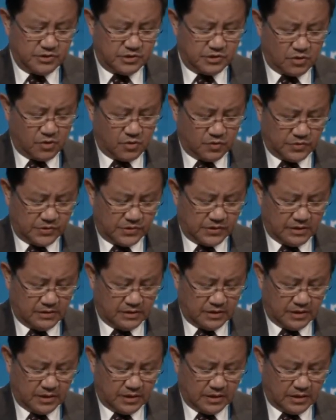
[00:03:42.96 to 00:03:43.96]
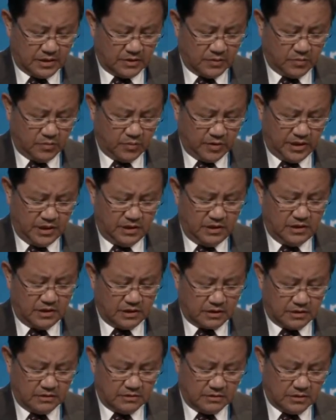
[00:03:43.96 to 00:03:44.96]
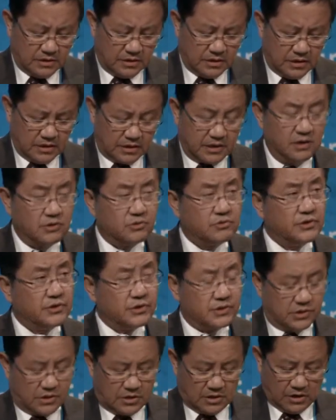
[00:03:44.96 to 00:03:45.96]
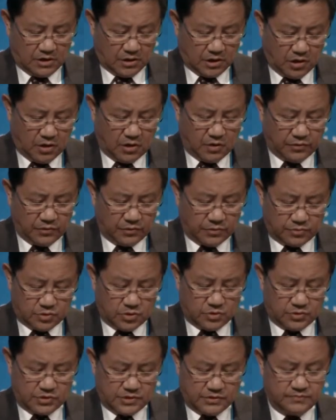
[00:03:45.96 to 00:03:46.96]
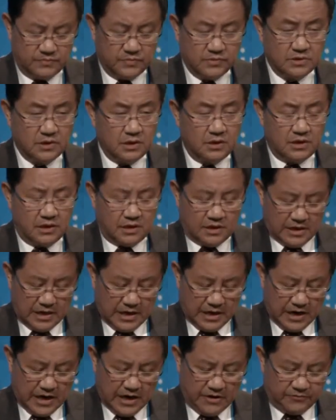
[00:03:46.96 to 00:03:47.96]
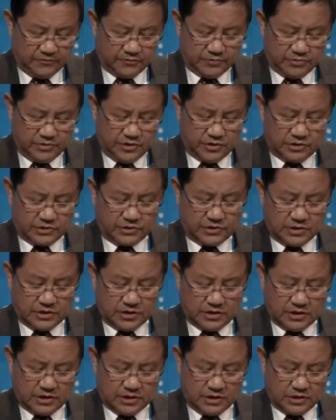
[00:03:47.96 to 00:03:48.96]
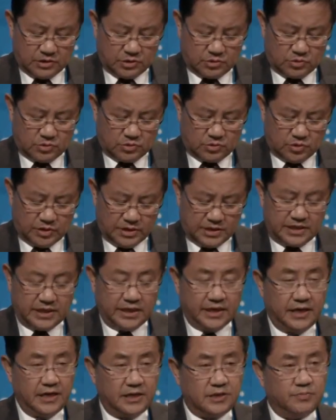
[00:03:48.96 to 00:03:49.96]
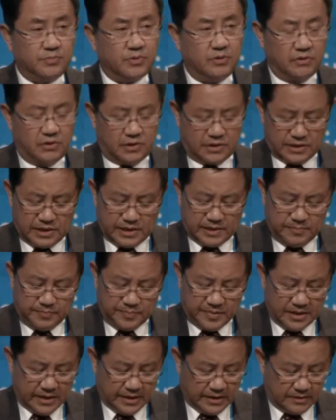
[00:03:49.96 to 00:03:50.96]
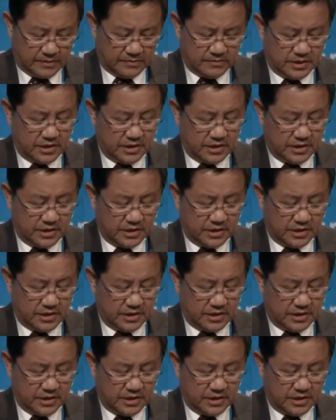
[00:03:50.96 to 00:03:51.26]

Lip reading: zones within the countries along the route have reached $28.9 billion,